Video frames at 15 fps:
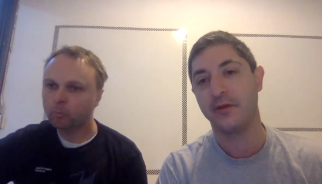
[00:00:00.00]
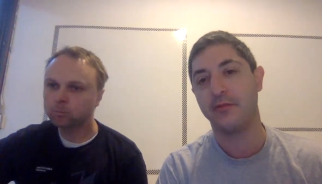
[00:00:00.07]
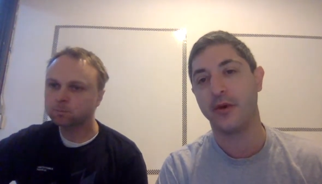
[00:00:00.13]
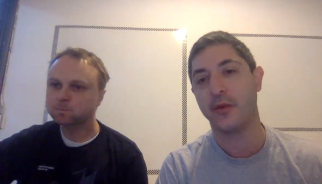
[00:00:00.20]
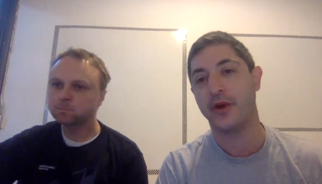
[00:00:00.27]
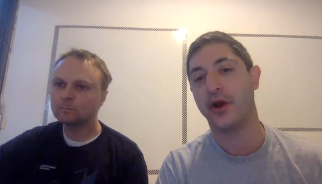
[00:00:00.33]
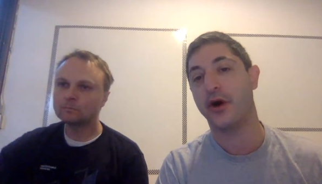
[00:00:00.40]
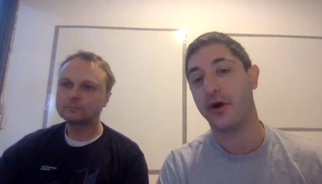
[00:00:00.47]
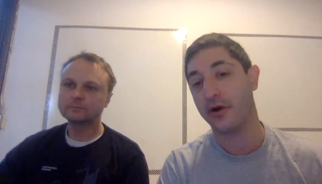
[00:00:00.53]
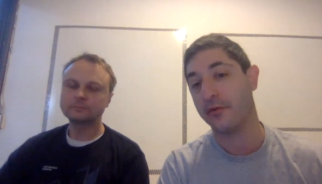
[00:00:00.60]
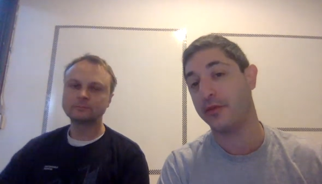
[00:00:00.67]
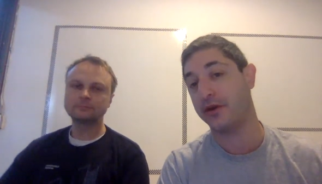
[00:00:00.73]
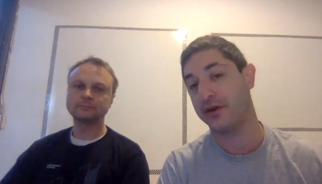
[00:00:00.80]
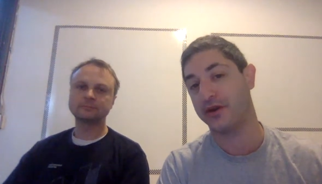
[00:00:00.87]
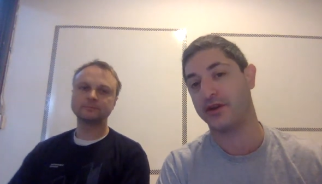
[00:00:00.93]
Speaker 1: but we are
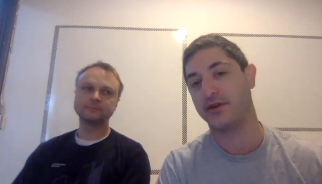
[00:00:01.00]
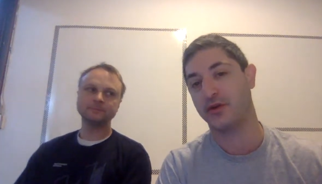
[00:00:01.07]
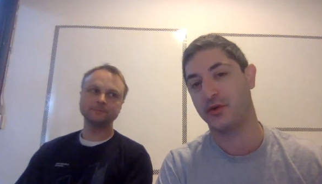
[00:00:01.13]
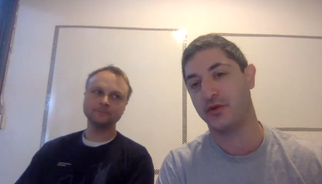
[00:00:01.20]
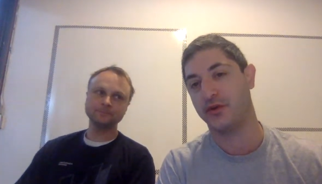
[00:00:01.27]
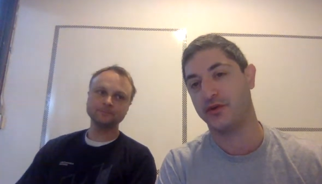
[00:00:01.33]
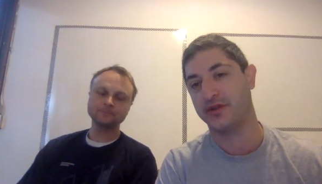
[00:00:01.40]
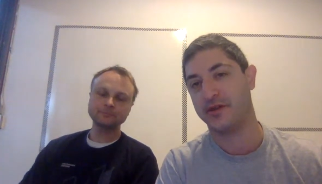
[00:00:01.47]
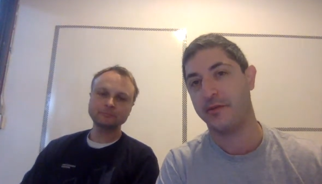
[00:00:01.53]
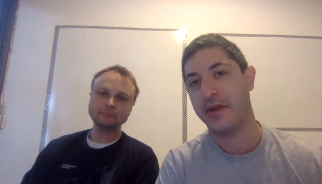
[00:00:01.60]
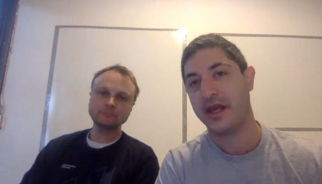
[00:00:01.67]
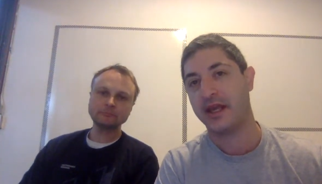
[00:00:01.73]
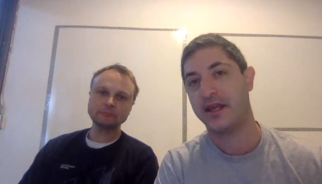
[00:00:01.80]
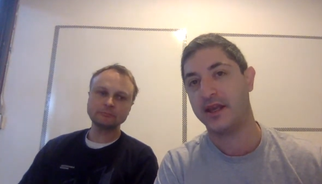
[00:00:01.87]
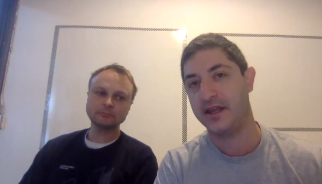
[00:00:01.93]
building tools to
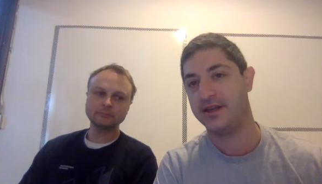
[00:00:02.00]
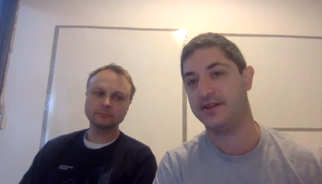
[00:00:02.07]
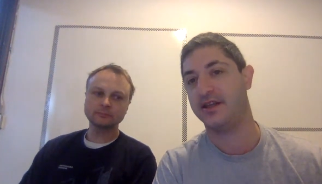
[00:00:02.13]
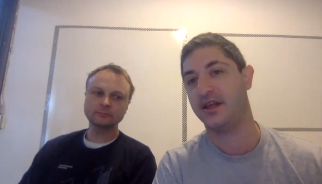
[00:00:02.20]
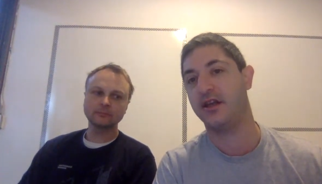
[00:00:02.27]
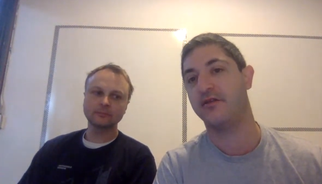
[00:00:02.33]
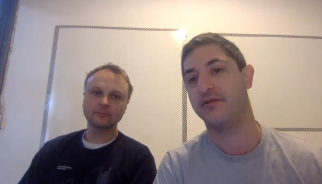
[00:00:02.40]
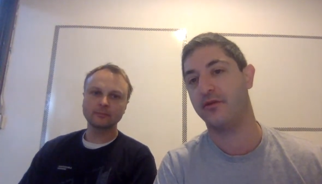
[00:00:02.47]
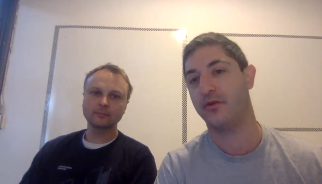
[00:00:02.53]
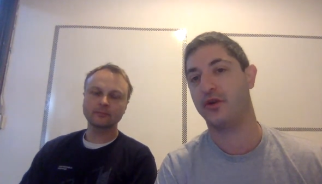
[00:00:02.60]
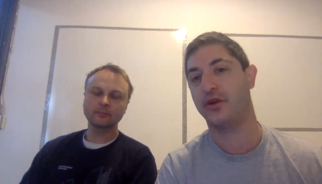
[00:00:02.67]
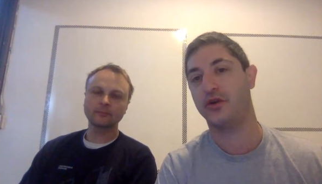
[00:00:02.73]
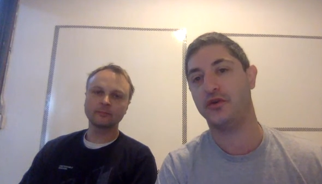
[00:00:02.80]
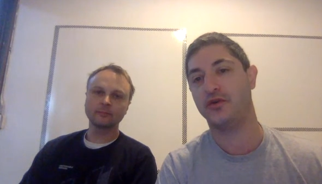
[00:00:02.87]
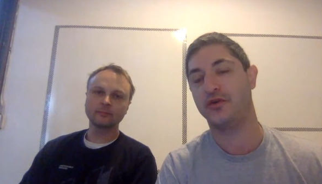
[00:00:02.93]
make it easy for
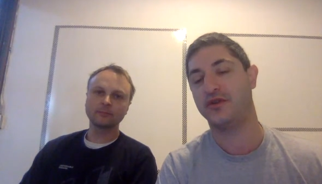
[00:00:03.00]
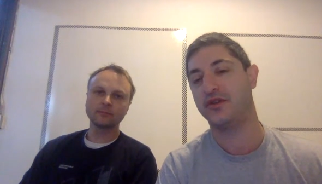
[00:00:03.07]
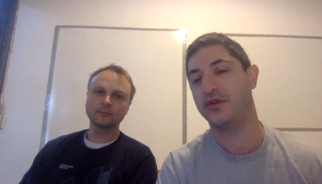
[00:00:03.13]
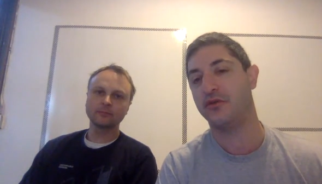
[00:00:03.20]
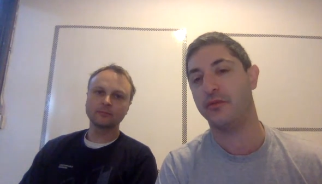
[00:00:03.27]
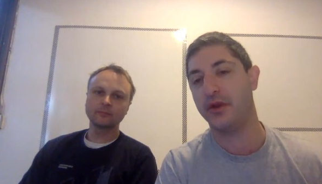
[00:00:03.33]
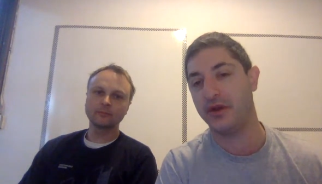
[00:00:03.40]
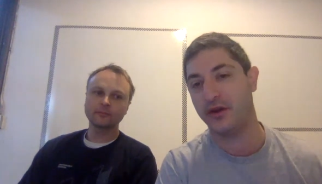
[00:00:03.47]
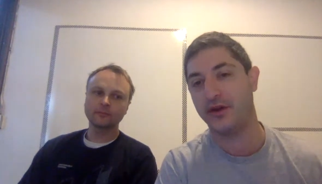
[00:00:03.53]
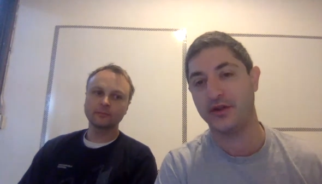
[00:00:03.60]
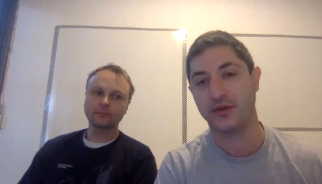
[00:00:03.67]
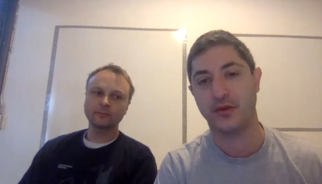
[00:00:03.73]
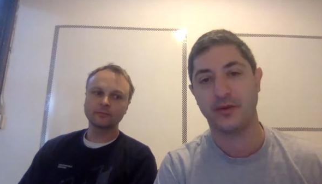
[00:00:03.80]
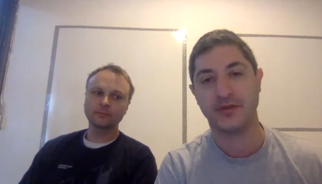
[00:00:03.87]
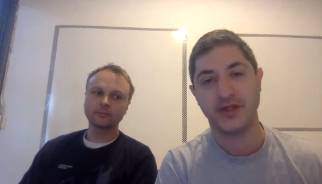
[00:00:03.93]
you to build and launch
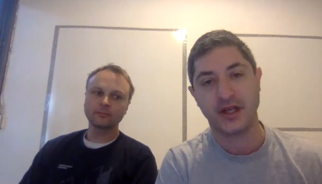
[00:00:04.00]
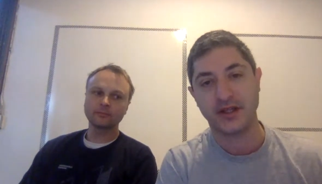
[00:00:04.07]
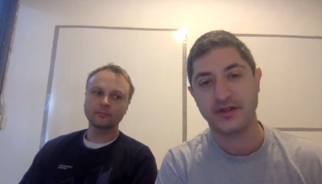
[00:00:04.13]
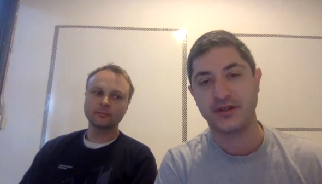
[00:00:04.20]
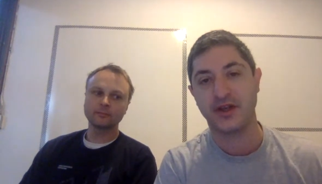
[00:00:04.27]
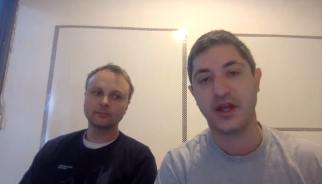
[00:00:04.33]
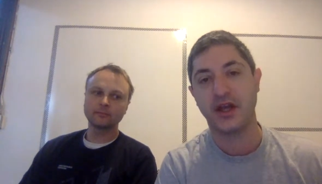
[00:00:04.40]
websites.